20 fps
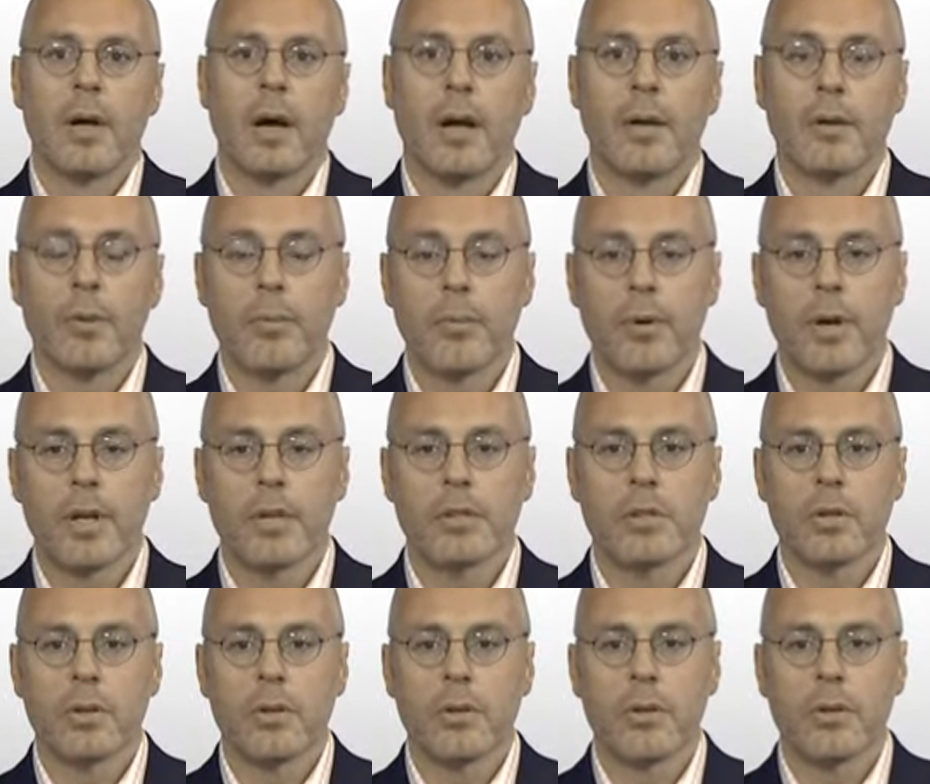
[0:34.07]
and
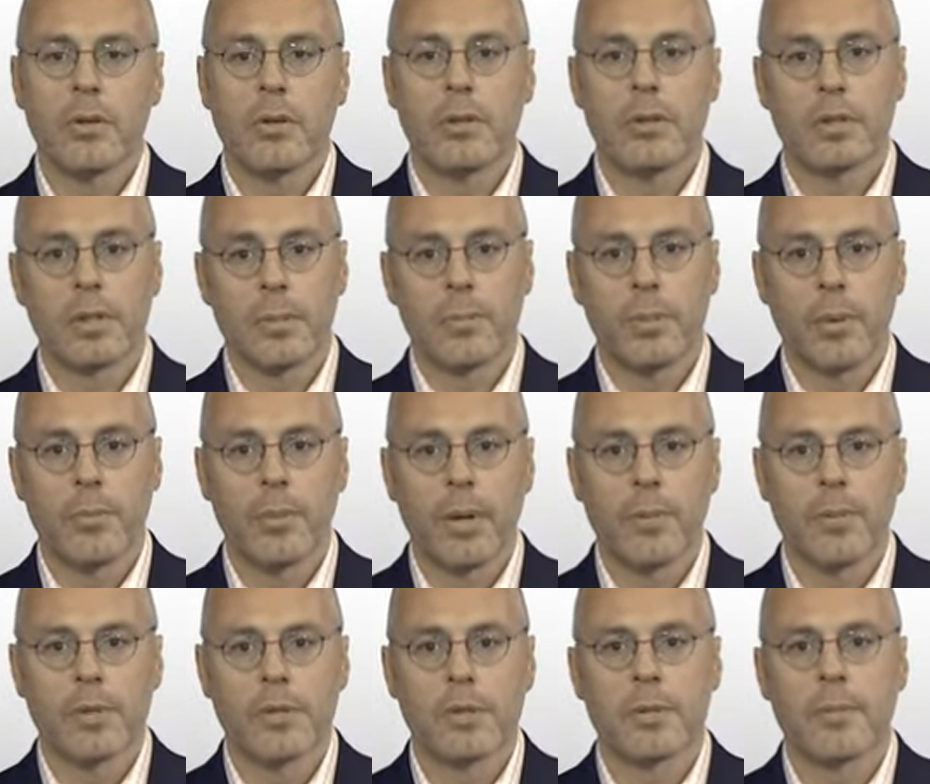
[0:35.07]
operates on the simple
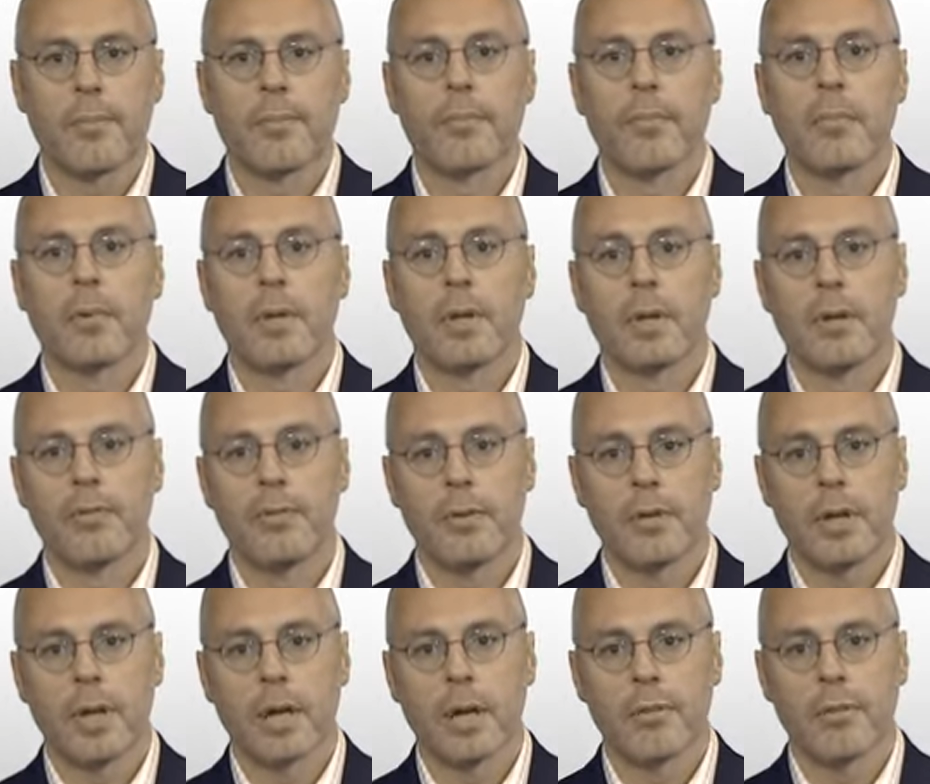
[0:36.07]
premise: if
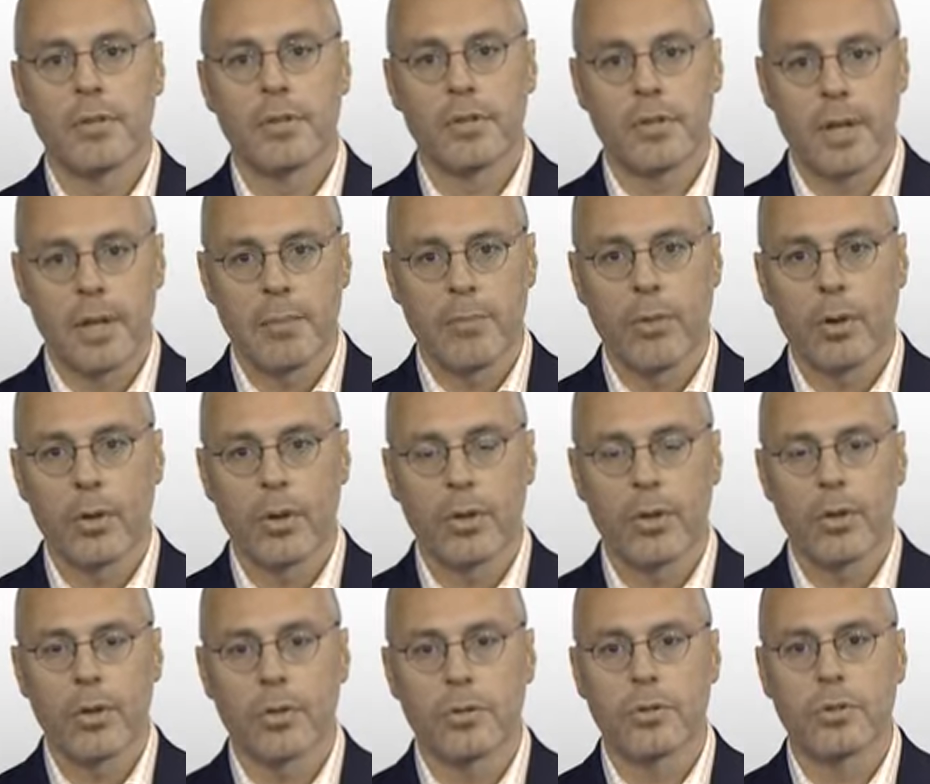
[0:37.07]
you gave the same
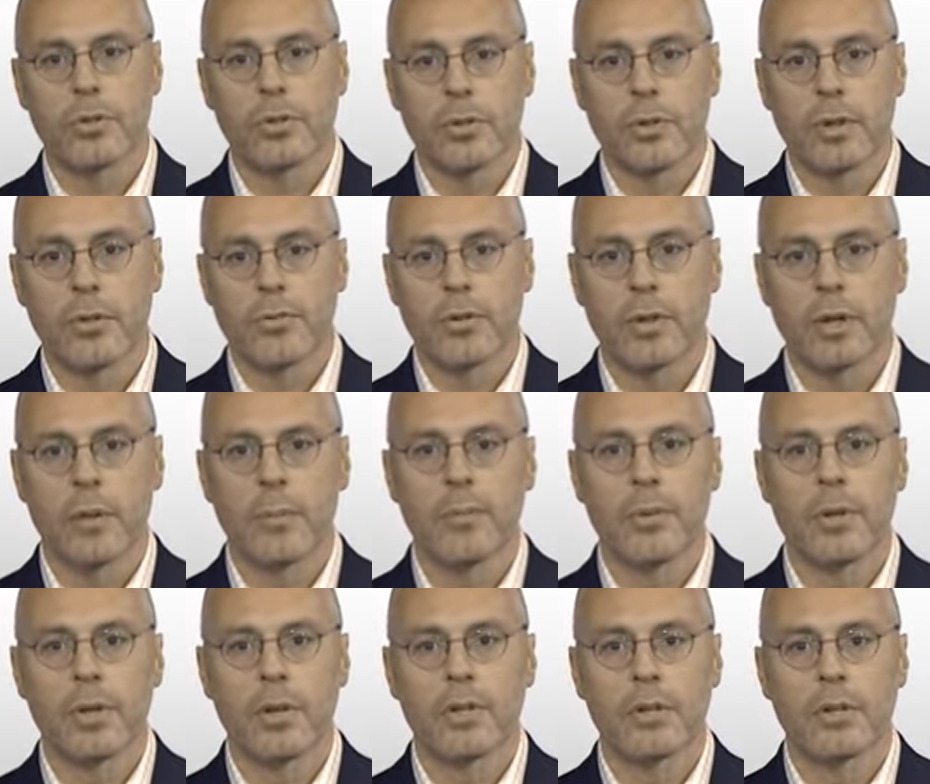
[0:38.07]
molecule to 2 different
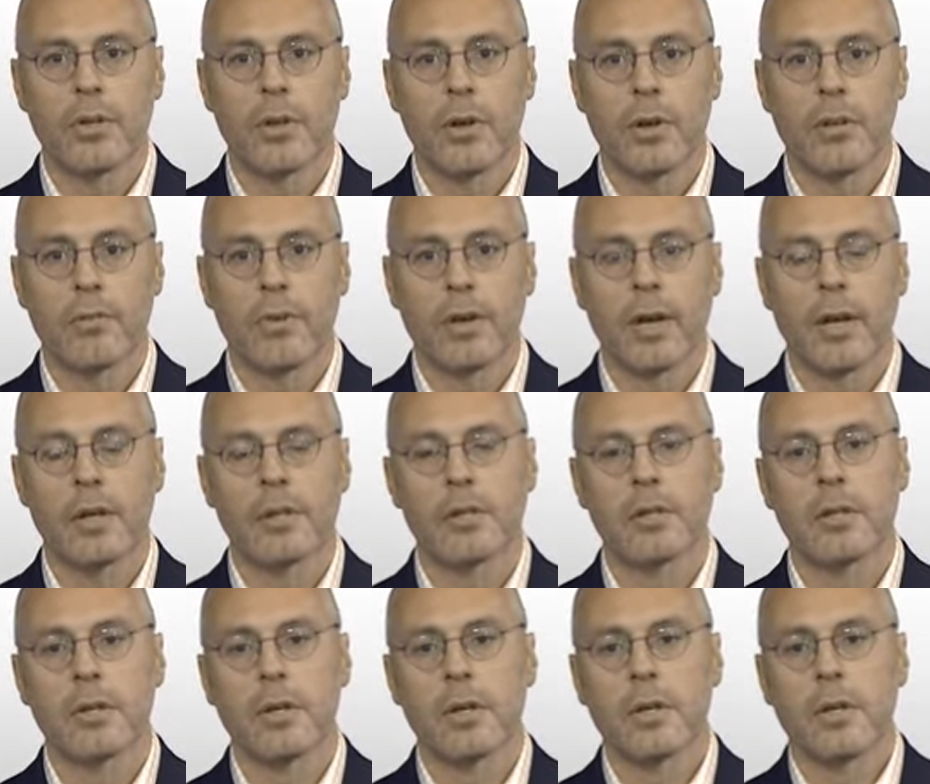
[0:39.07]
companies in early
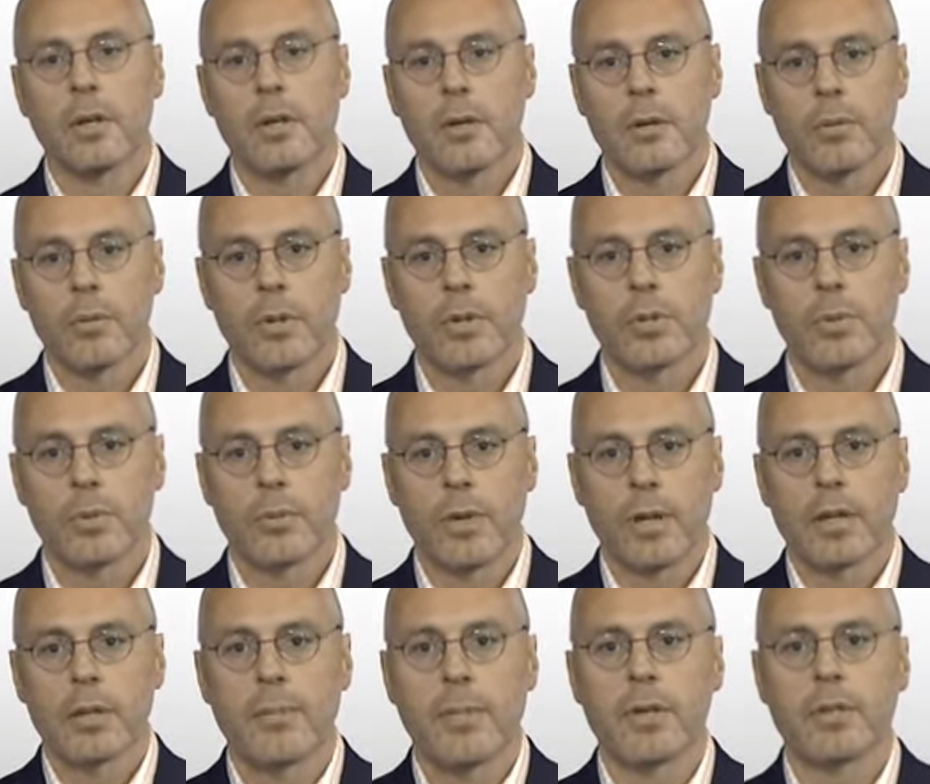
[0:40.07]
phase, which would
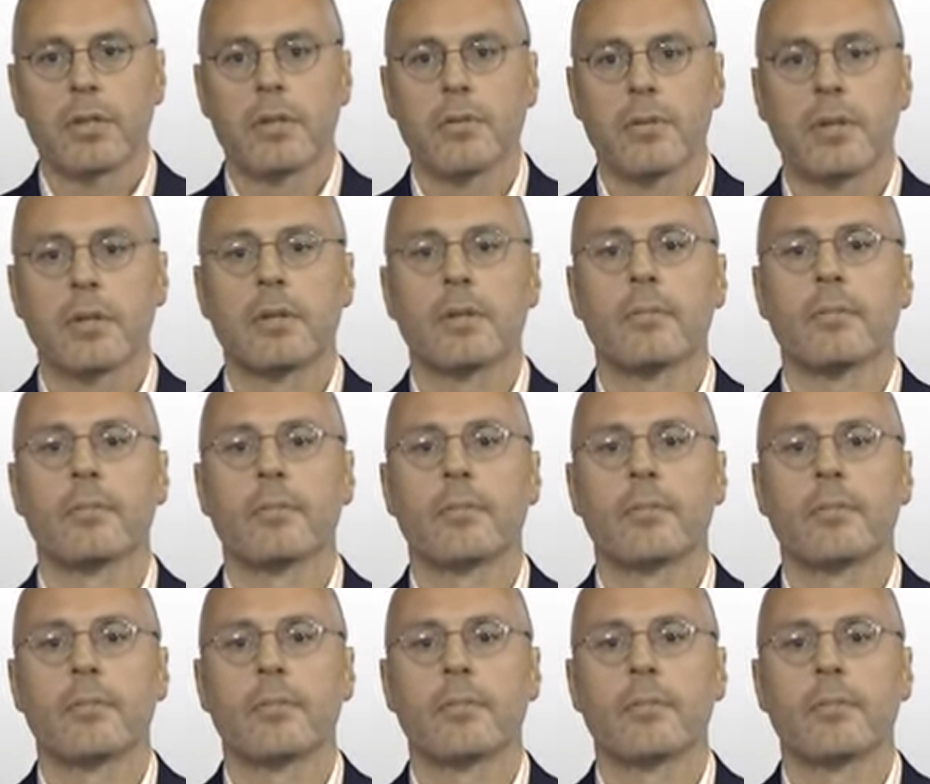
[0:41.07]
make the best of it?